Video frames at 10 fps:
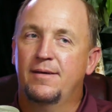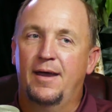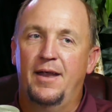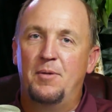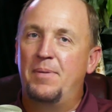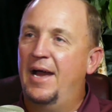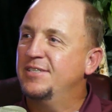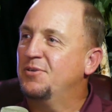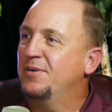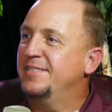And the
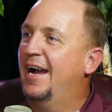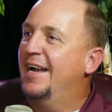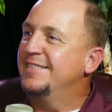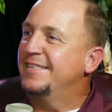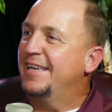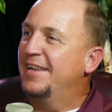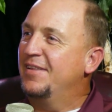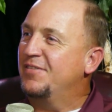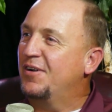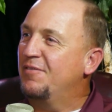pastor resigns at the end of
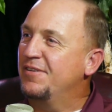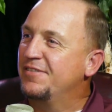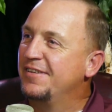the service.